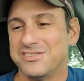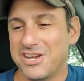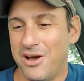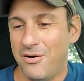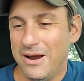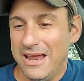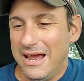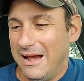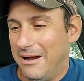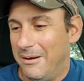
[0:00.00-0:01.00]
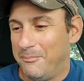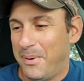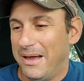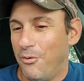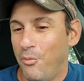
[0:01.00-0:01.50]
So,
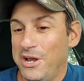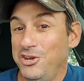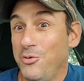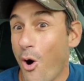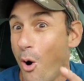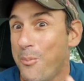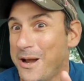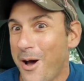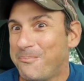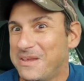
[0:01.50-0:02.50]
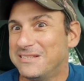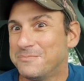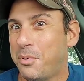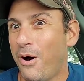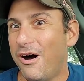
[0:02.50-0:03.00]
but when you open up this
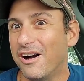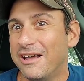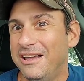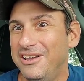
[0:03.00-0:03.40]
book,